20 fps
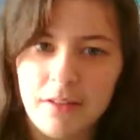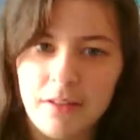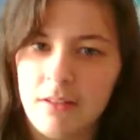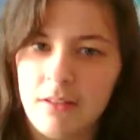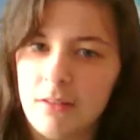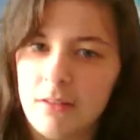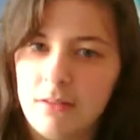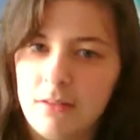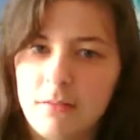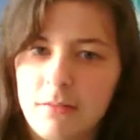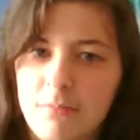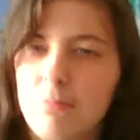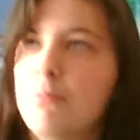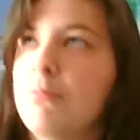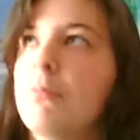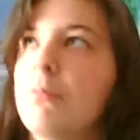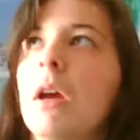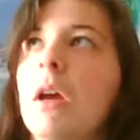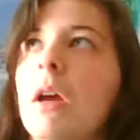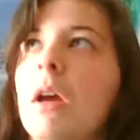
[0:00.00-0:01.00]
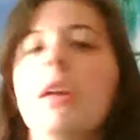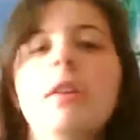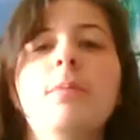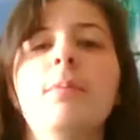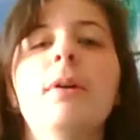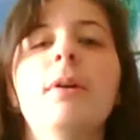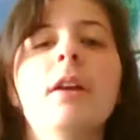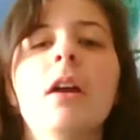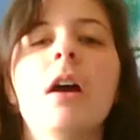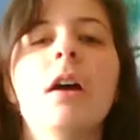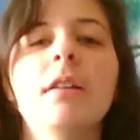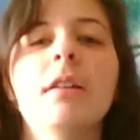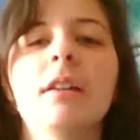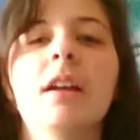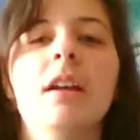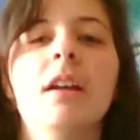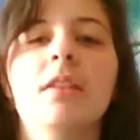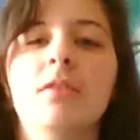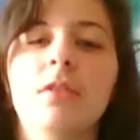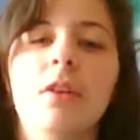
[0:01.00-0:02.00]
because it's a pretty hot
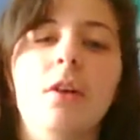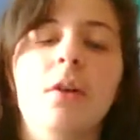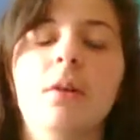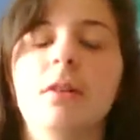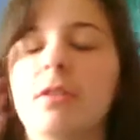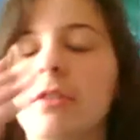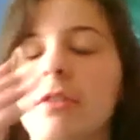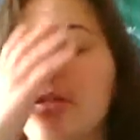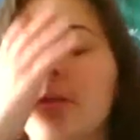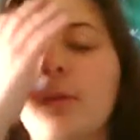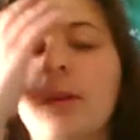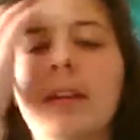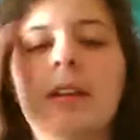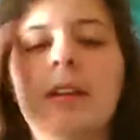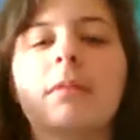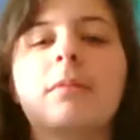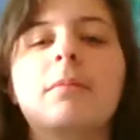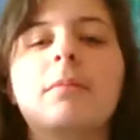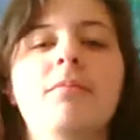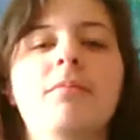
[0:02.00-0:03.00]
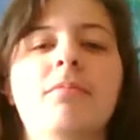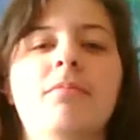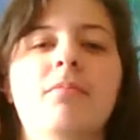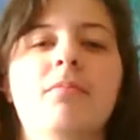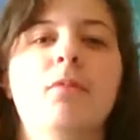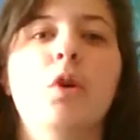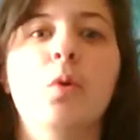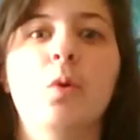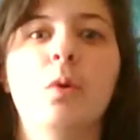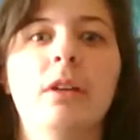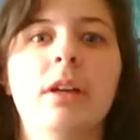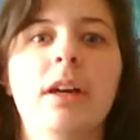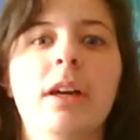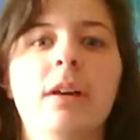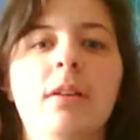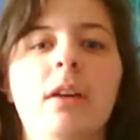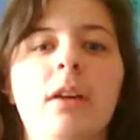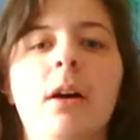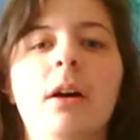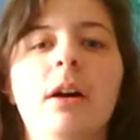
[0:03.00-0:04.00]
day, so it's a good way to cool
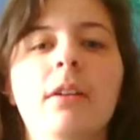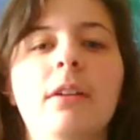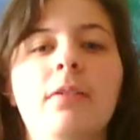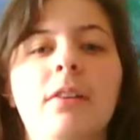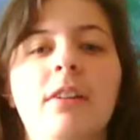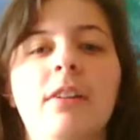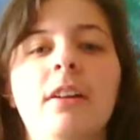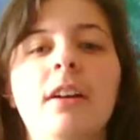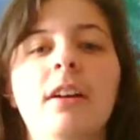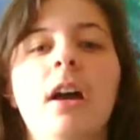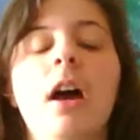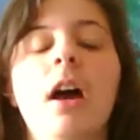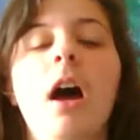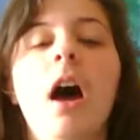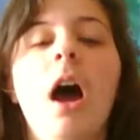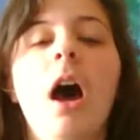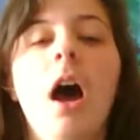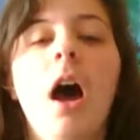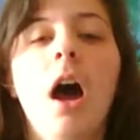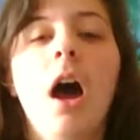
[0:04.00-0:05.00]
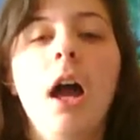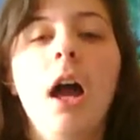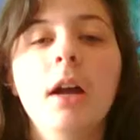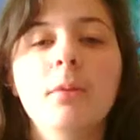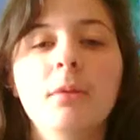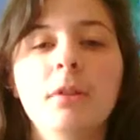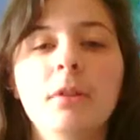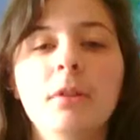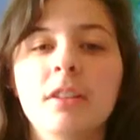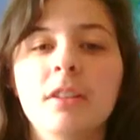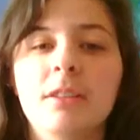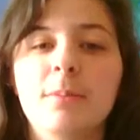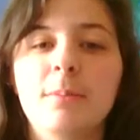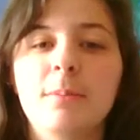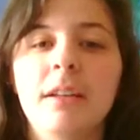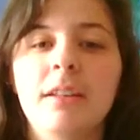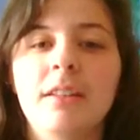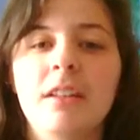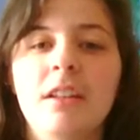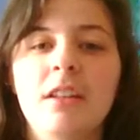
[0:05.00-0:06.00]
down. However, I was
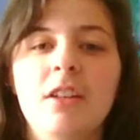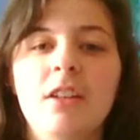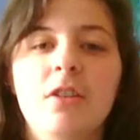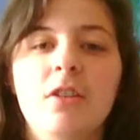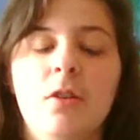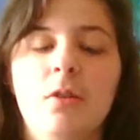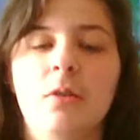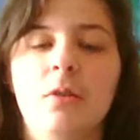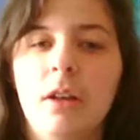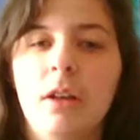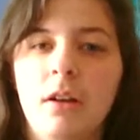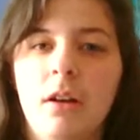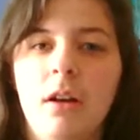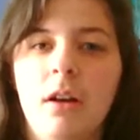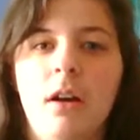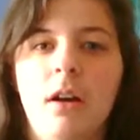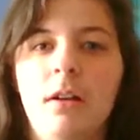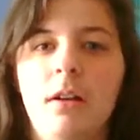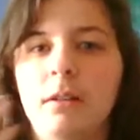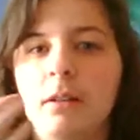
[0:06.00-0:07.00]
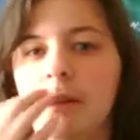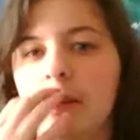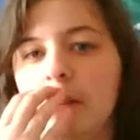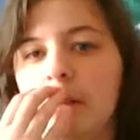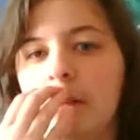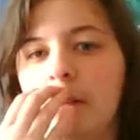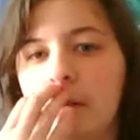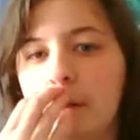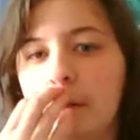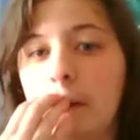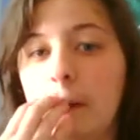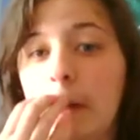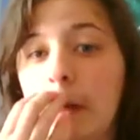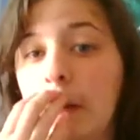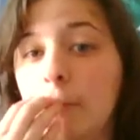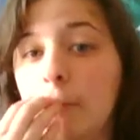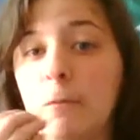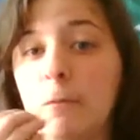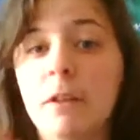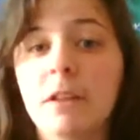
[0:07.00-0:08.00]
expecting, get because
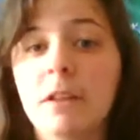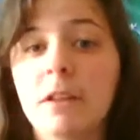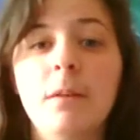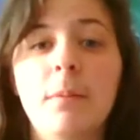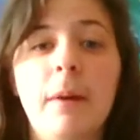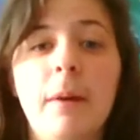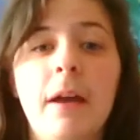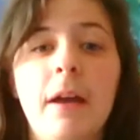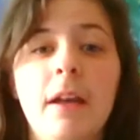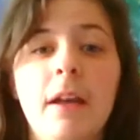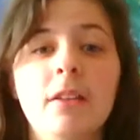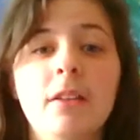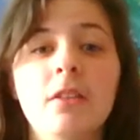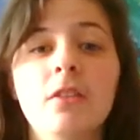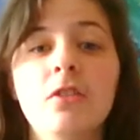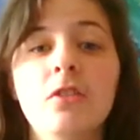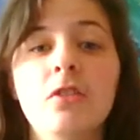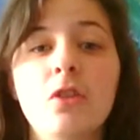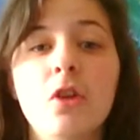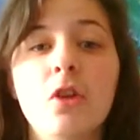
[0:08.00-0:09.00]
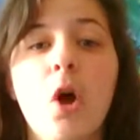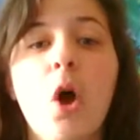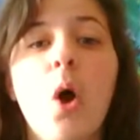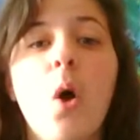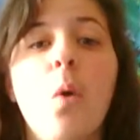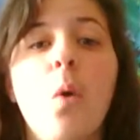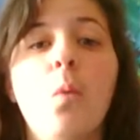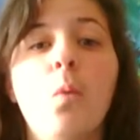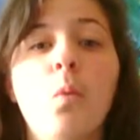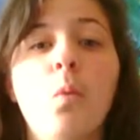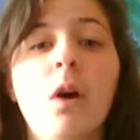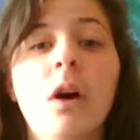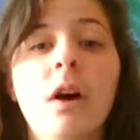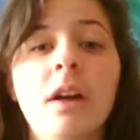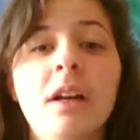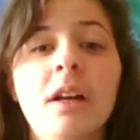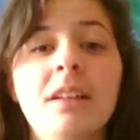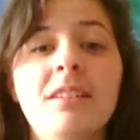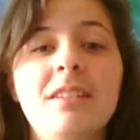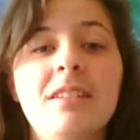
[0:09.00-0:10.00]
it really depends
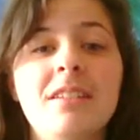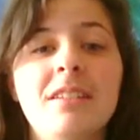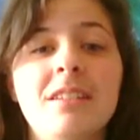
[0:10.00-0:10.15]
what